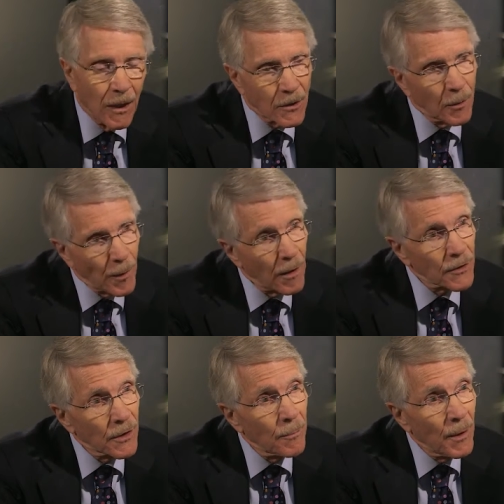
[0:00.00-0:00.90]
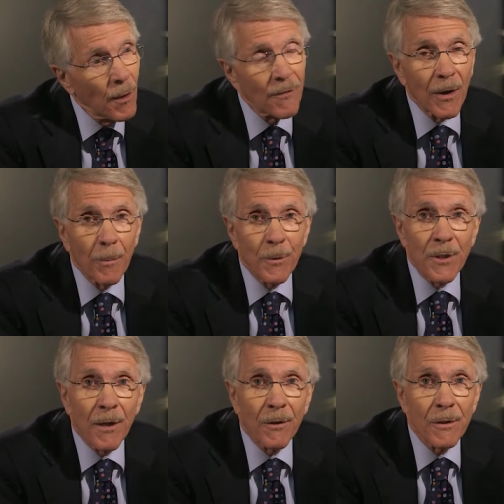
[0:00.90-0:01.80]
So, Paul's going to be one of our
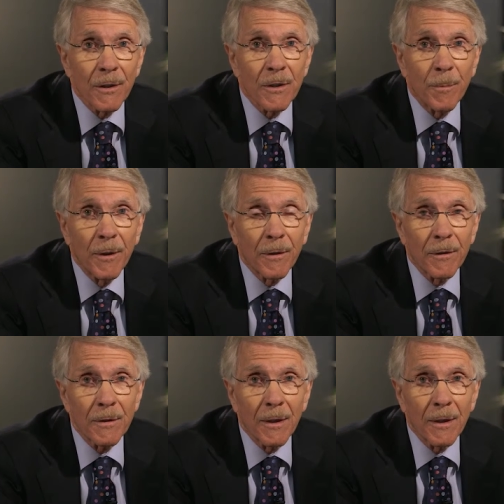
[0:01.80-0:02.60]
presenters and speakers,